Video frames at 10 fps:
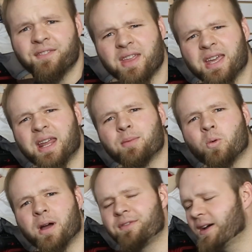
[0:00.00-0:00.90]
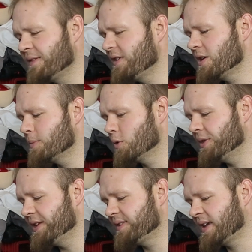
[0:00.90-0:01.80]
If they enable Wi-Fi in video
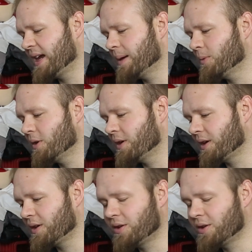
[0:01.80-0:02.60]
mode, this camera